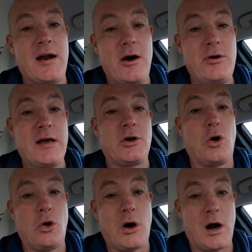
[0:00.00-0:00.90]
and out in
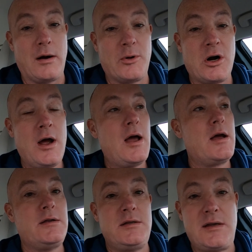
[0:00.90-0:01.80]
Cole Harbor,
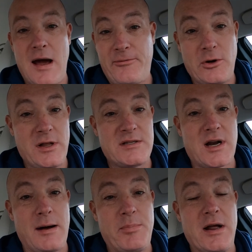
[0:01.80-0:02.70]
definitely
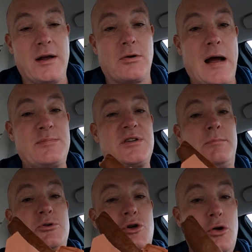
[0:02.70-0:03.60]
stop in and grab
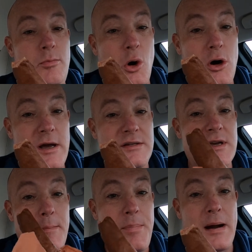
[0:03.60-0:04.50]
some Two
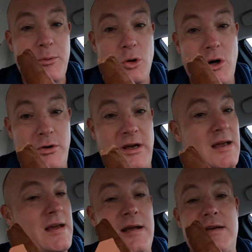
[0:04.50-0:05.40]
Boys
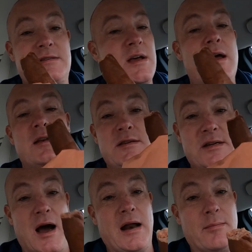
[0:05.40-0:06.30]
pepperoni. It is
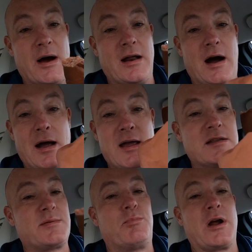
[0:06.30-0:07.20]
dynamite.
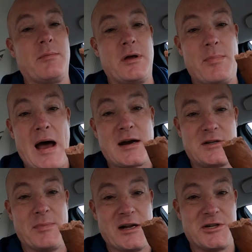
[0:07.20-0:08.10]
It's bringing me
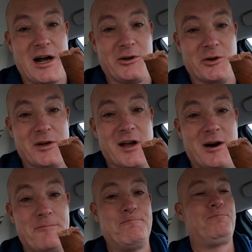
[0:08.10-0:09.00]
back to my childhood now.